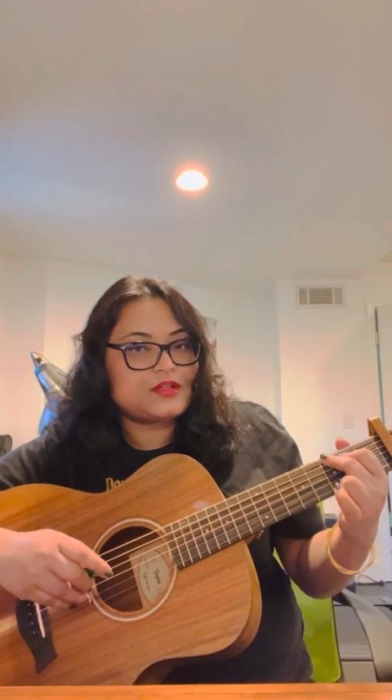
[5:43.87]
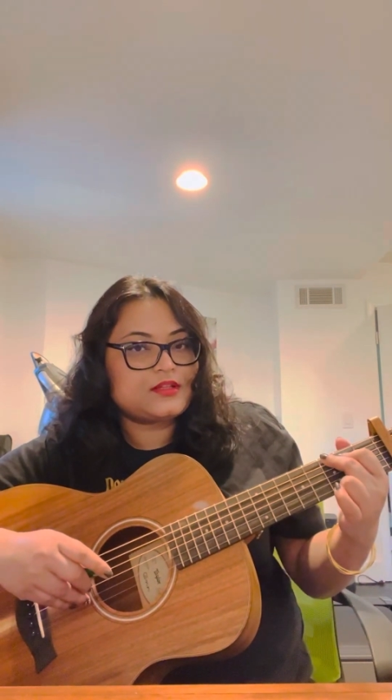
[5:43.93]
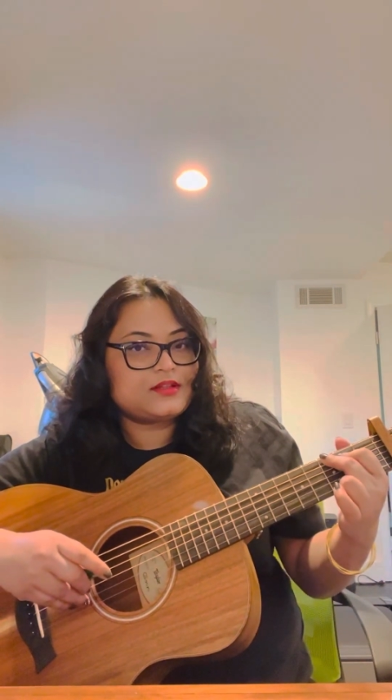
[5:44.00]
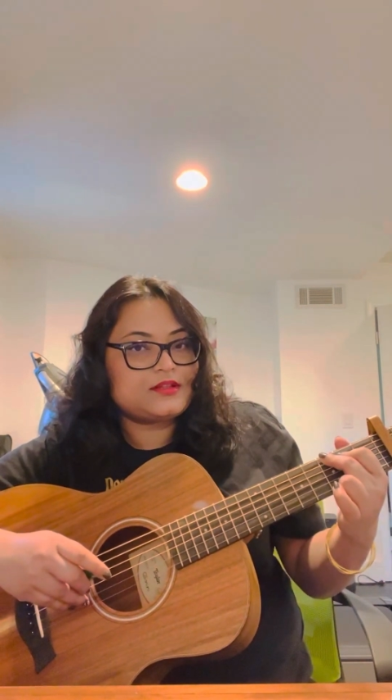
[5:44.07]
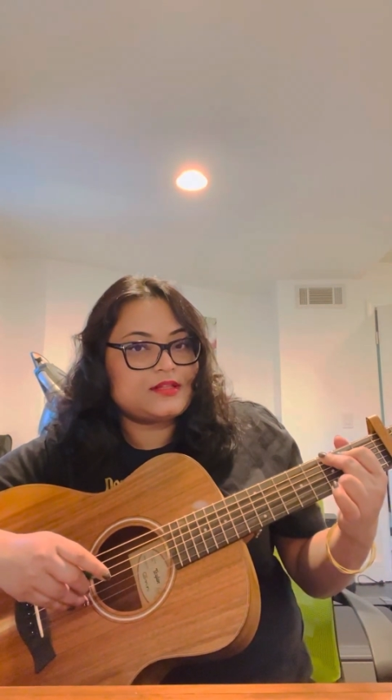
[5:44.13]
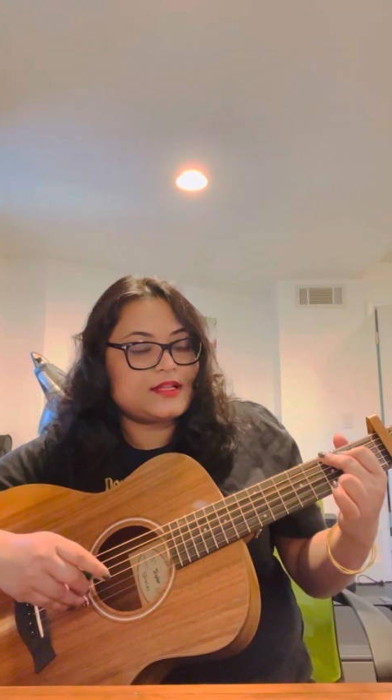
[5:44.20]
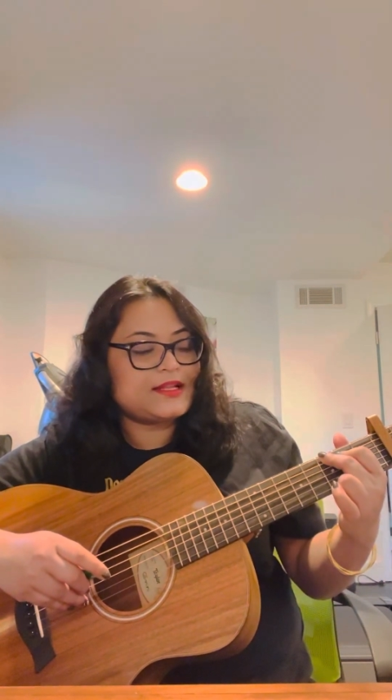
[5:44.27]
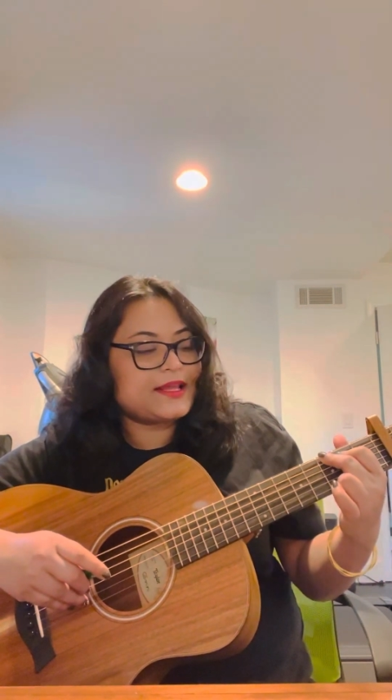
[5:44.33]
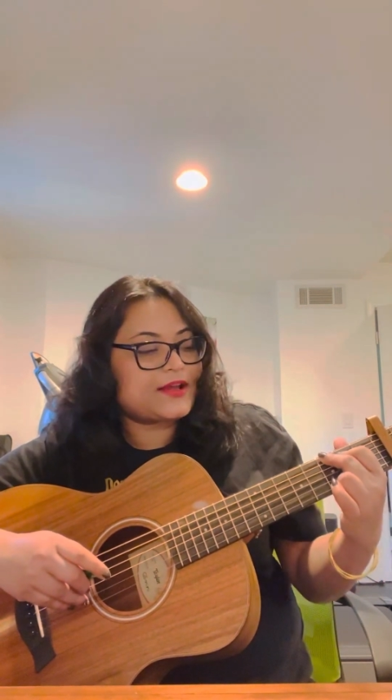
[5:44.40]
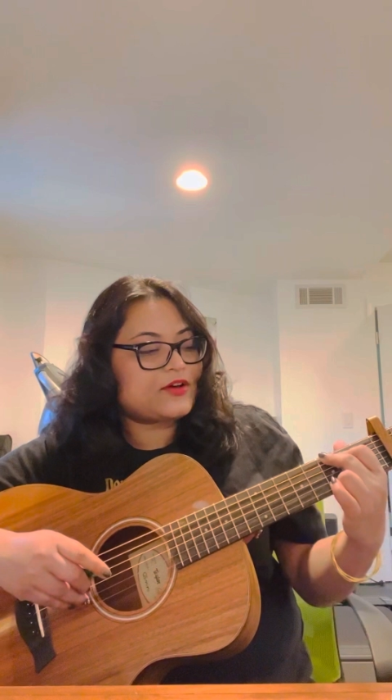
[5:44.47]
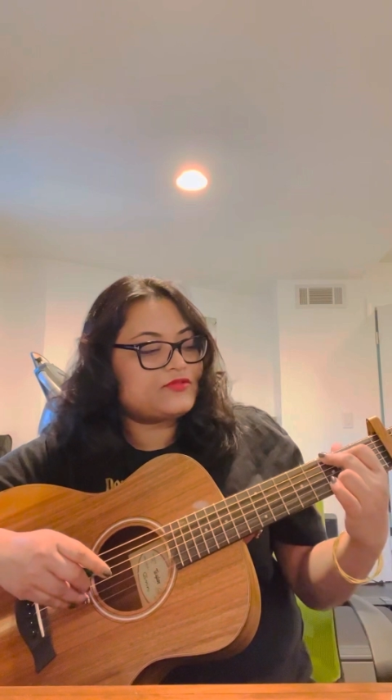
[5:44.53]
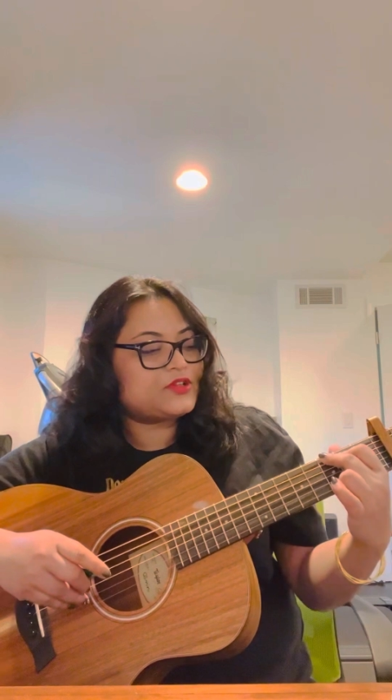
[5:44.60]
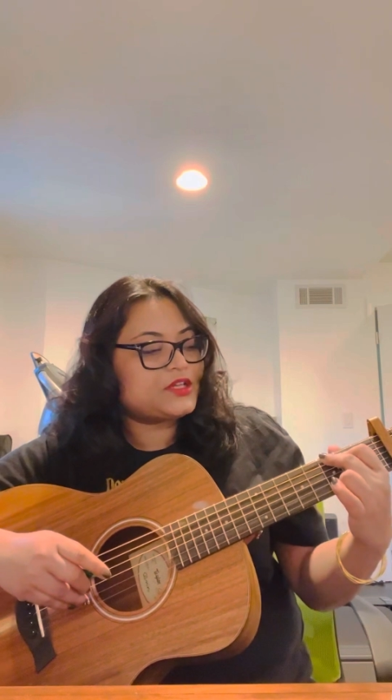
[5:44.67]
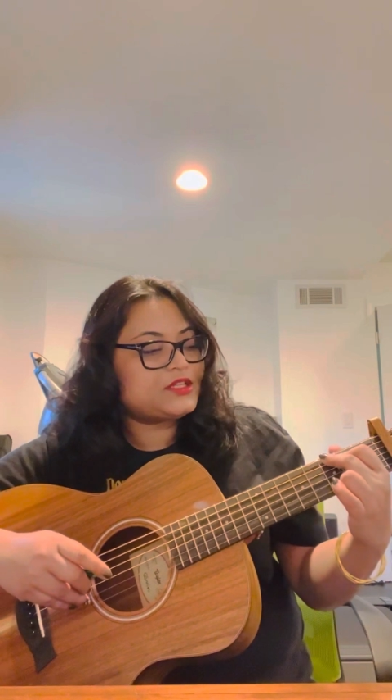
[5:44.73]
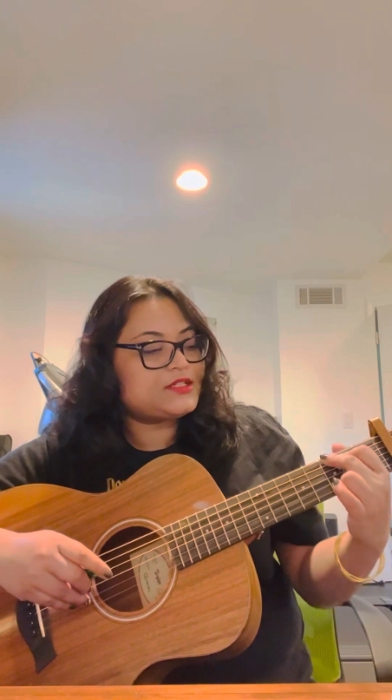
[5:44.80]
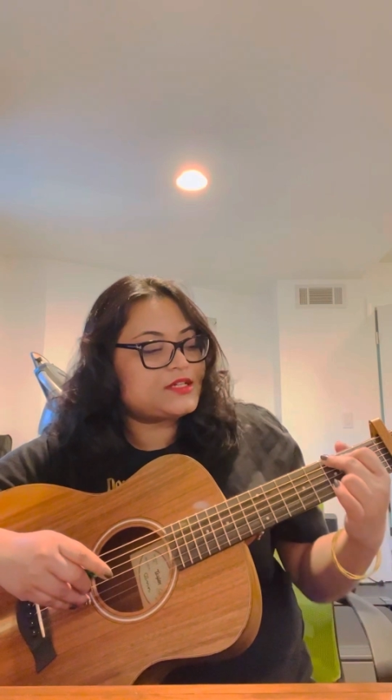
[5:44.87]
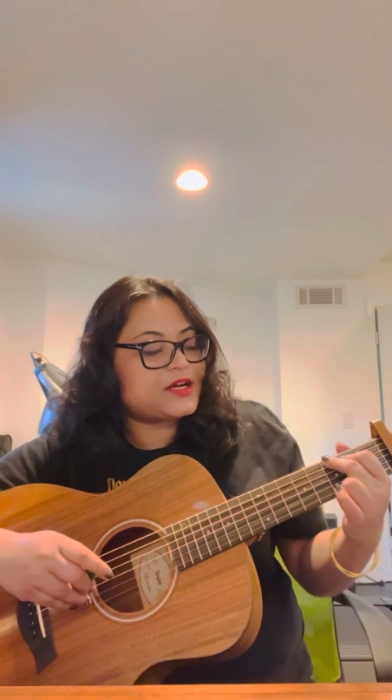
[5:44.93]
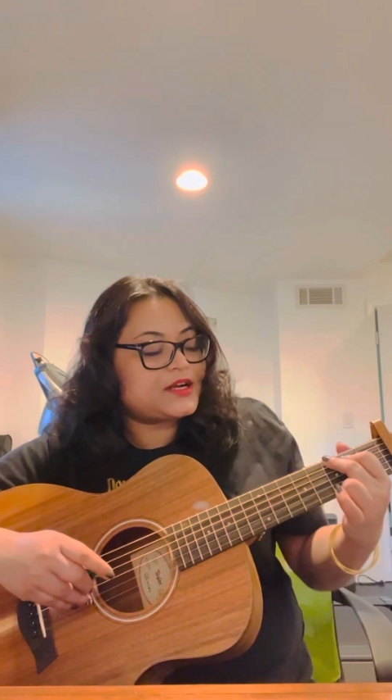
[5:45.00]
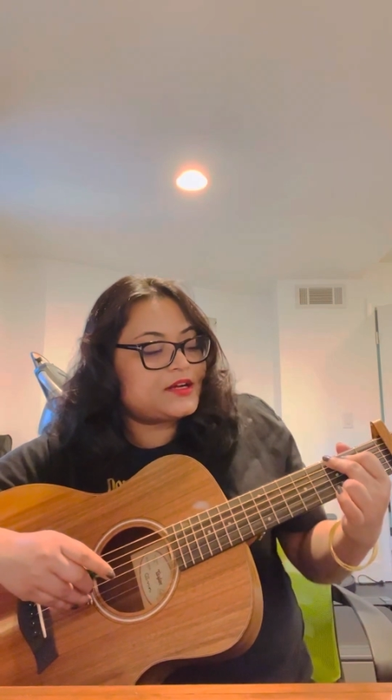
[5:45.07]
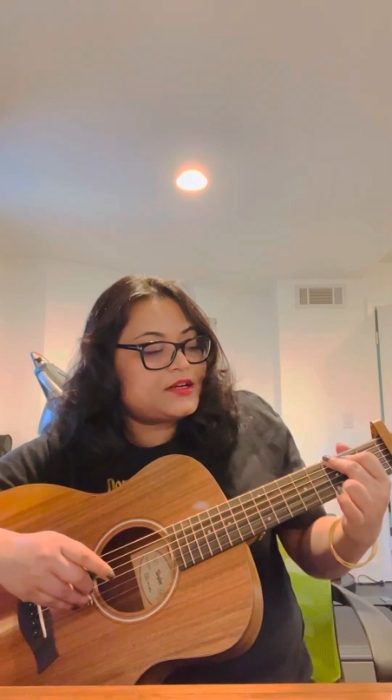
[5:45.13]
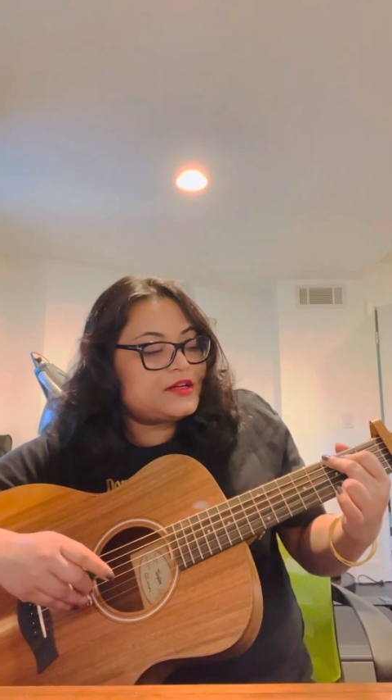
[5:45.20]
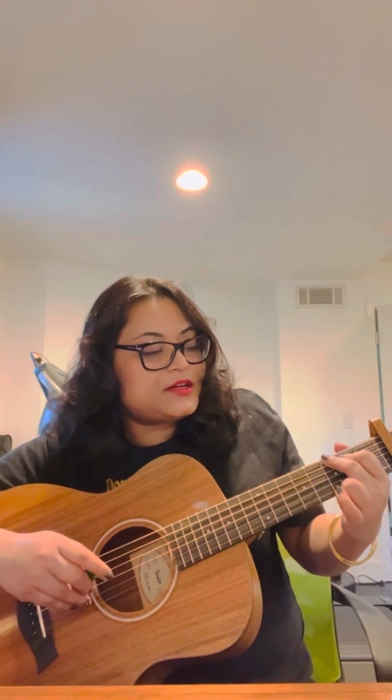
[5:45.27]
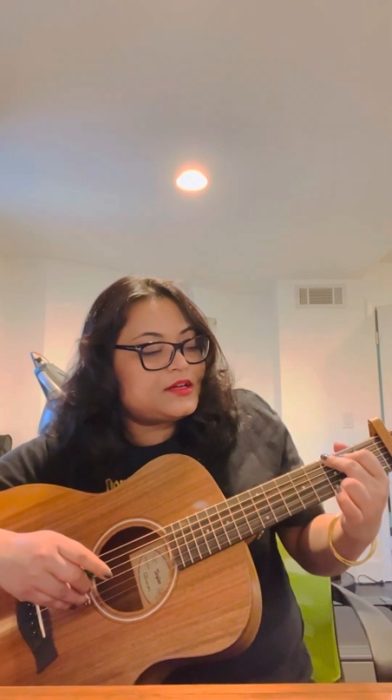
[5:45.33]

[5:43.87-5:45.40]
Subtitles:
the neck of the guitar